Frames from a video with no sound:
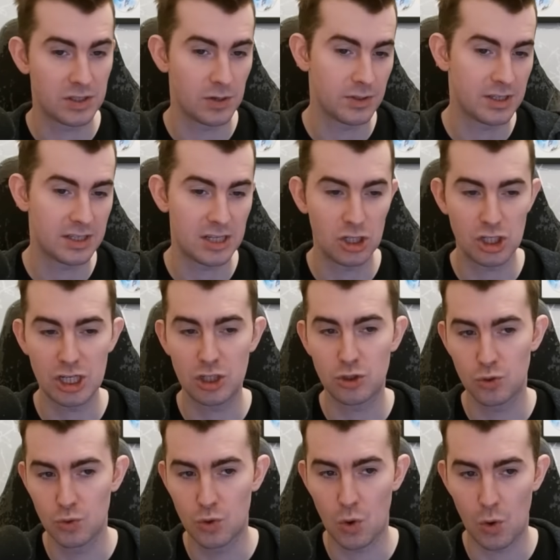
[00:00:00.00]
So it's essentially
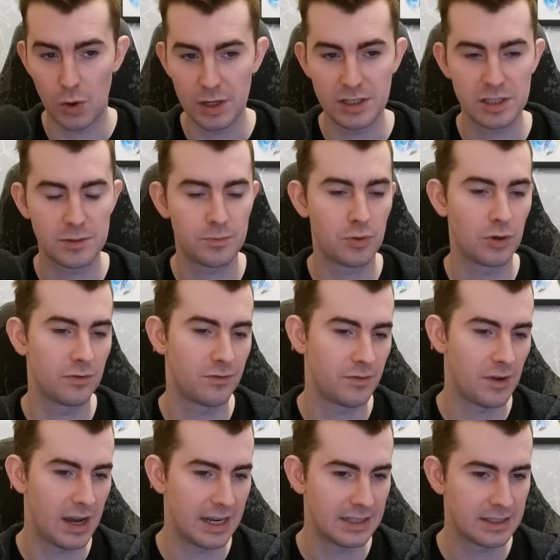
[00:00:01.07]
2 coins per
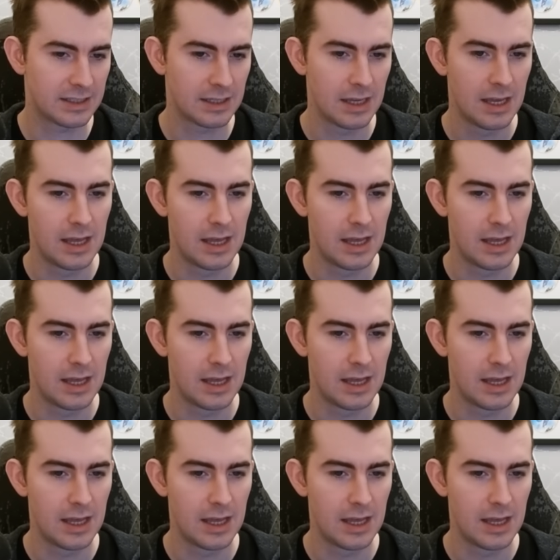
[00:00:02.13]
fight.